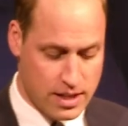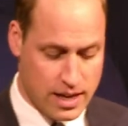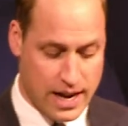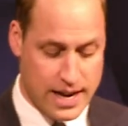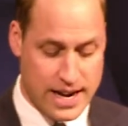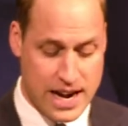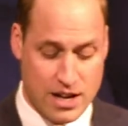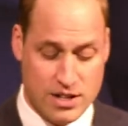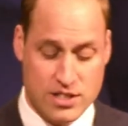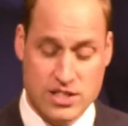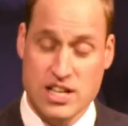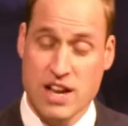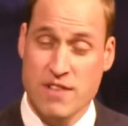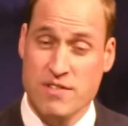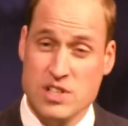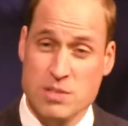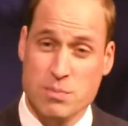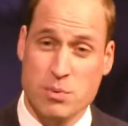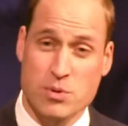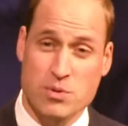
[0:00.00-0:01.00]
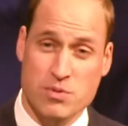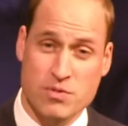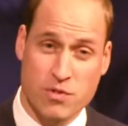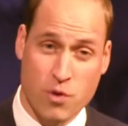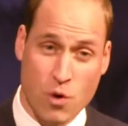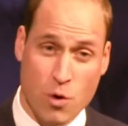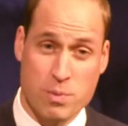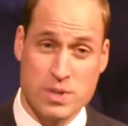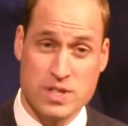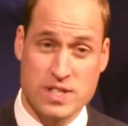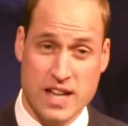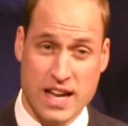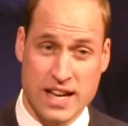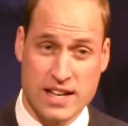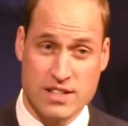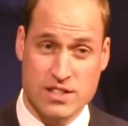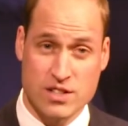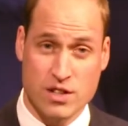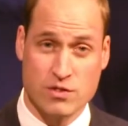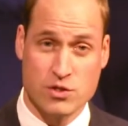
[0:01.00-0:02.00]
and now
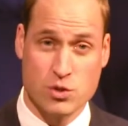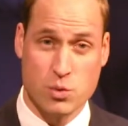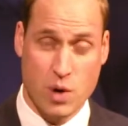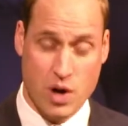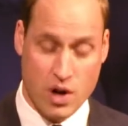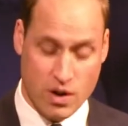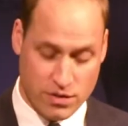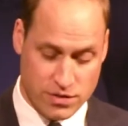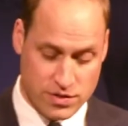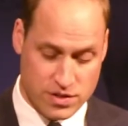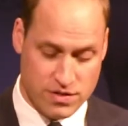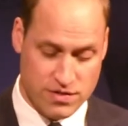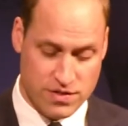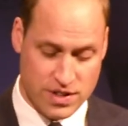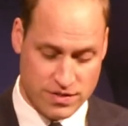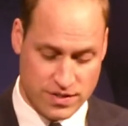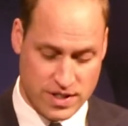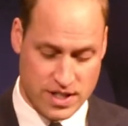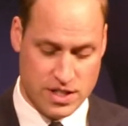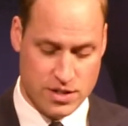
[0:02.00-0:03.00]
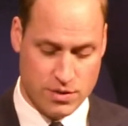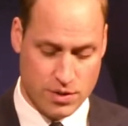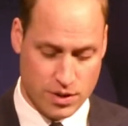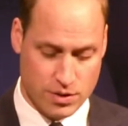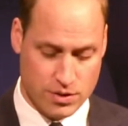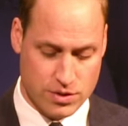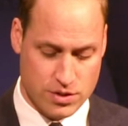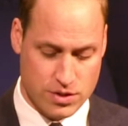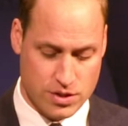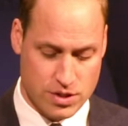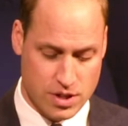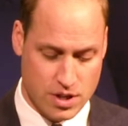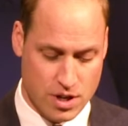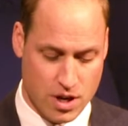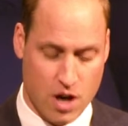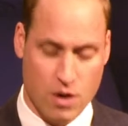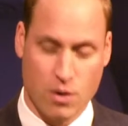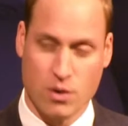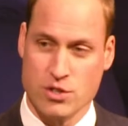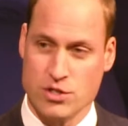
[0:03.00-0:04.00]
74% of 12 to 15-year-olds
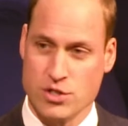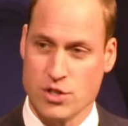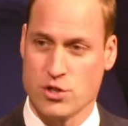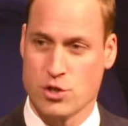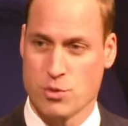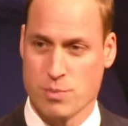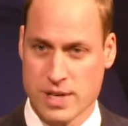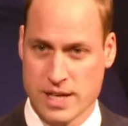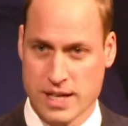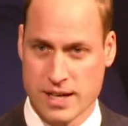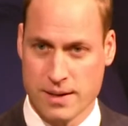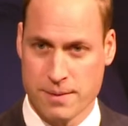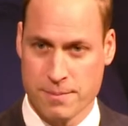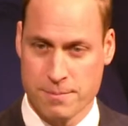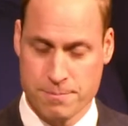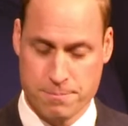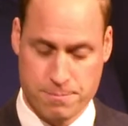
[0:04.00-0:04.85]
are on social media.